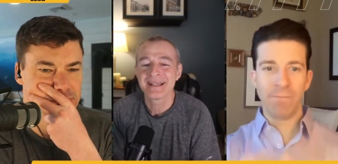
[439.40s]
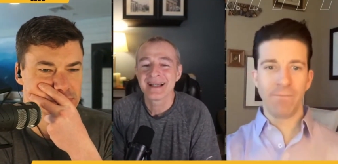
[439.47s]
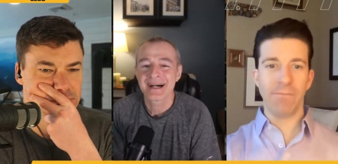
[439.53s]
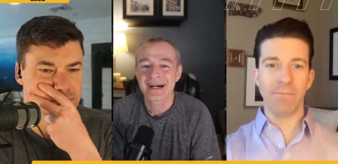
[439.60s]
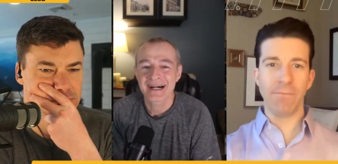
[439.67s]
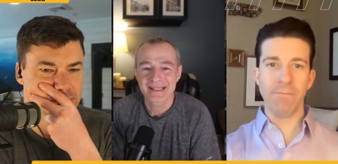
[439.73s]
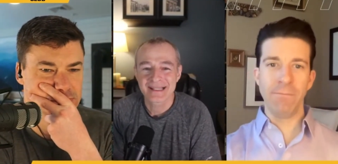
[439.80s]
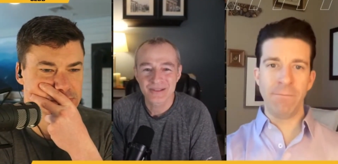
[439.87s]

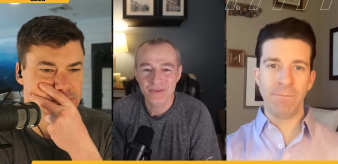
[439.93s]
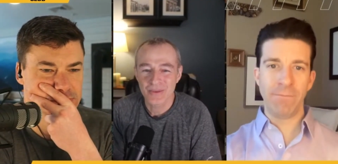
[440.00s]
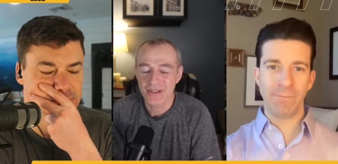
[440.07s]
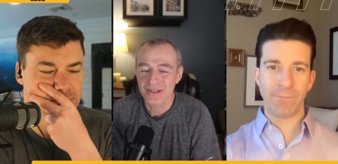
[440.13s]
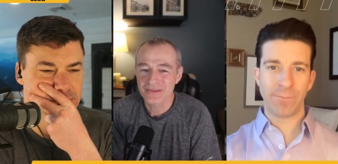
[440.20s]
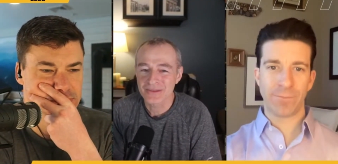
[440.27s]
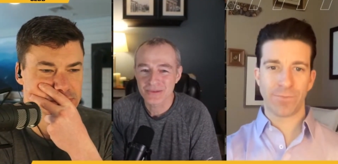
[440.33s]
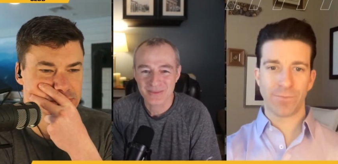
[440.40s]
Speaker 1: I do
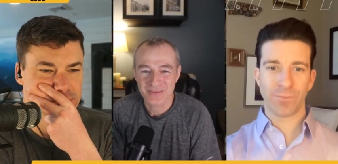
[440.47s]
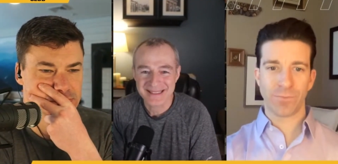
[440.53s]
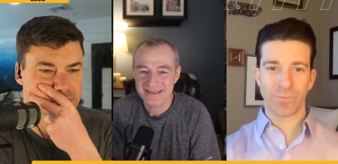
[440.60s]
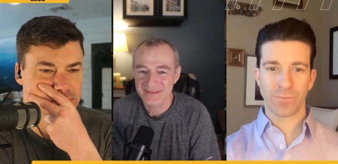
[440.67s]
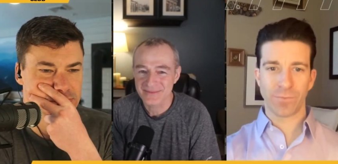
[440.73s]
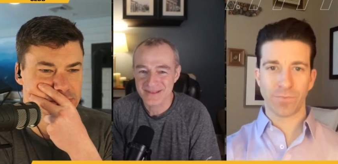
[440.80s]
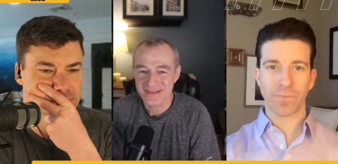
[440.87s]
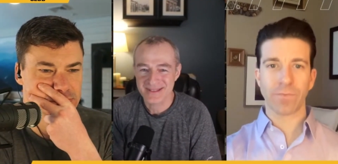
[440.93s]
all direct
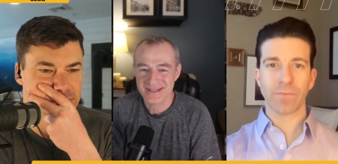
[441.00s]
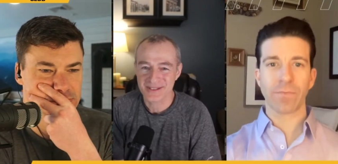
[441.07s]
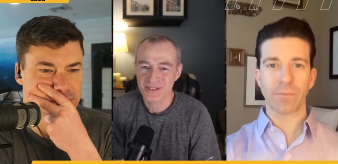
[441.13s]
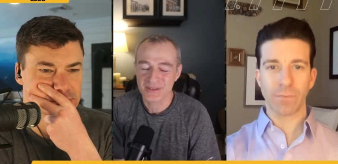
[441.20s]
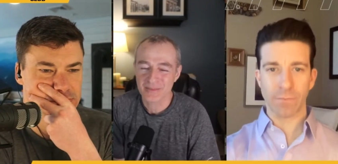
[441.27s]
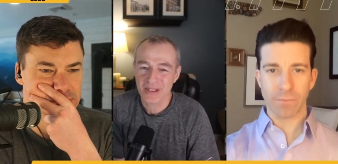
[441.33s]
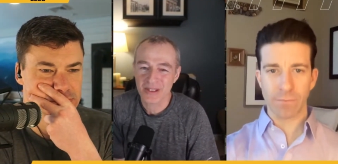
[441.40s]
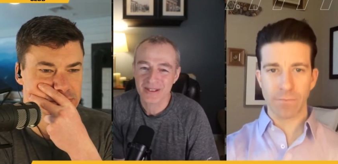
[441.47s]
to
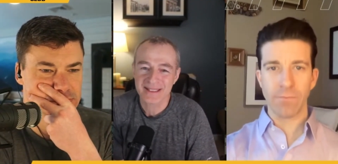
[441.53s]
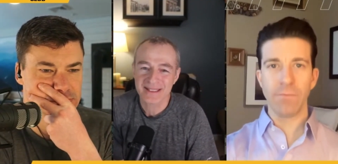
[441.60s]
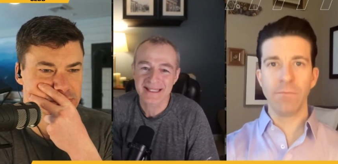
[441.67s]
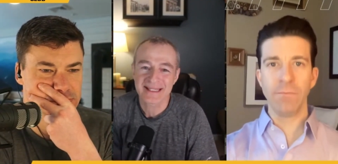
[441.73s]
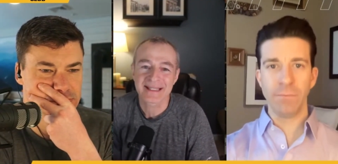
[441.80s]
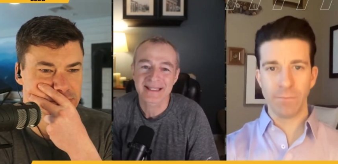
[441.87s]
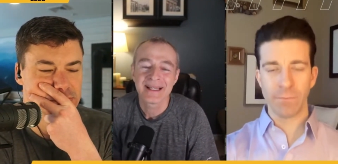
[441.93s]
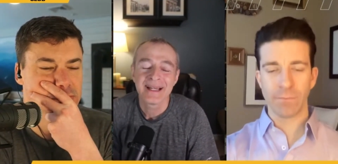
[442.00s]
physician
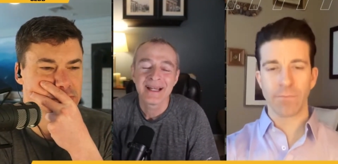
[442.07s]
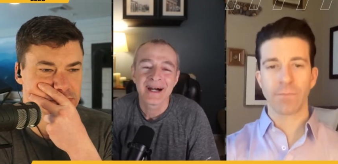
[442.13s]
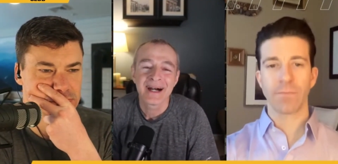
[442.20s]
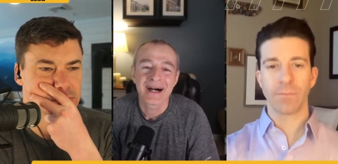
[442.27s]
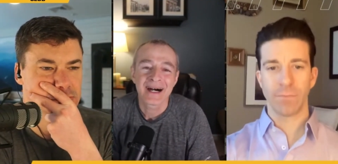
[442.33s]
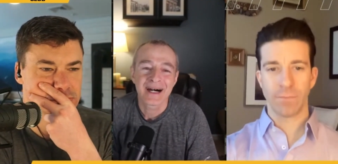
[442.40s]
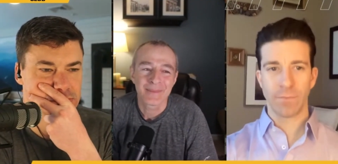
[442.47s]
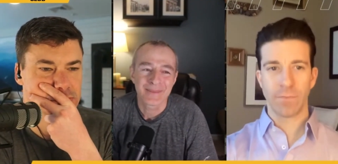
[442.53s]
marketing,
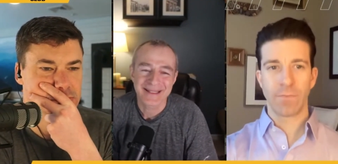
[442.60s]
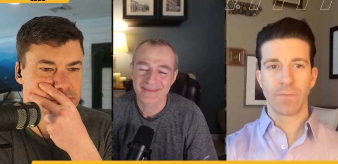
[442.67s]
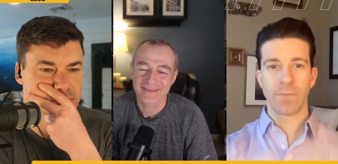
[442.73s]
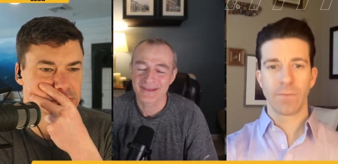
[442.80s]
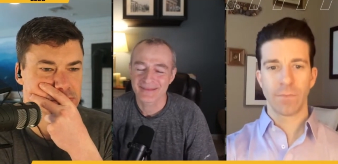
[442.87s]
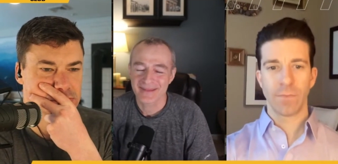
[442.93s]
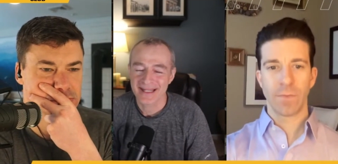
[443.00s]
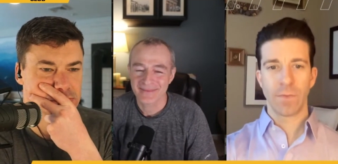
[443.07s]
um, and I don't
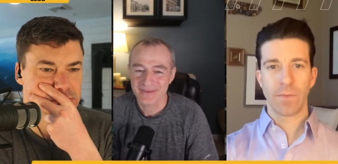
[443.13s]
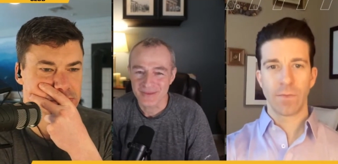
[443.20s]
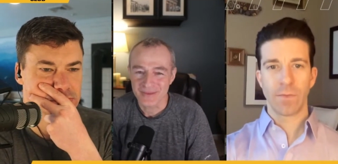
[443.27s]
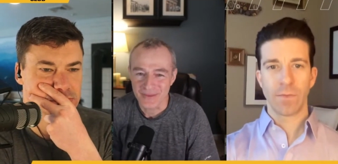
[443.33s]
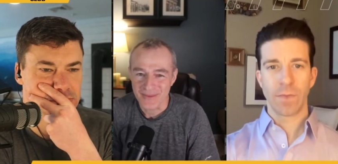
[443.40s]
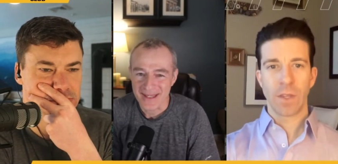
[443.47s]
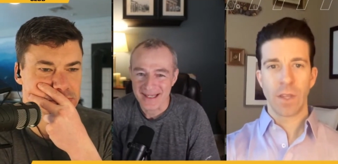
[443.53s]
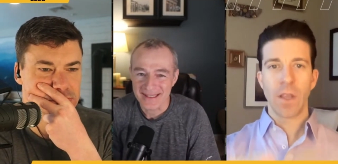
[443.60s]
even have to
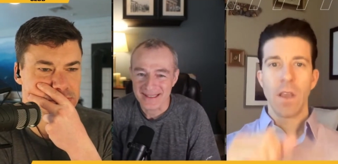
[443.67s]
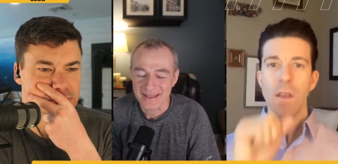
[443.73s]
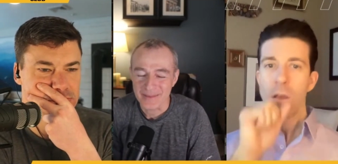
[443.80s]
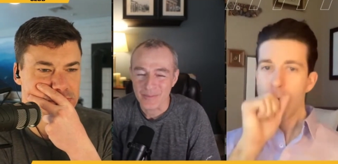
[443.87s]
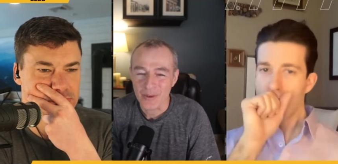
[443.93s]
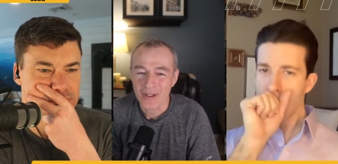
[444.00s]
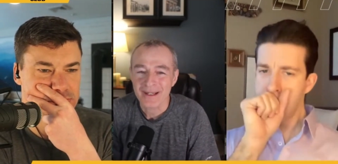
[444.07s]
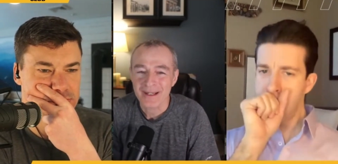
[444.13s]
do that
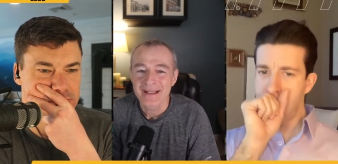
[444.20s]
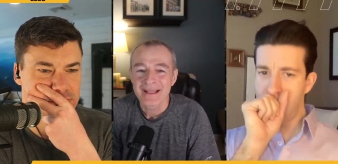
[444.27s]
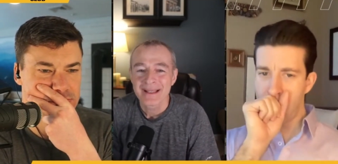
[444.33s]
anymore.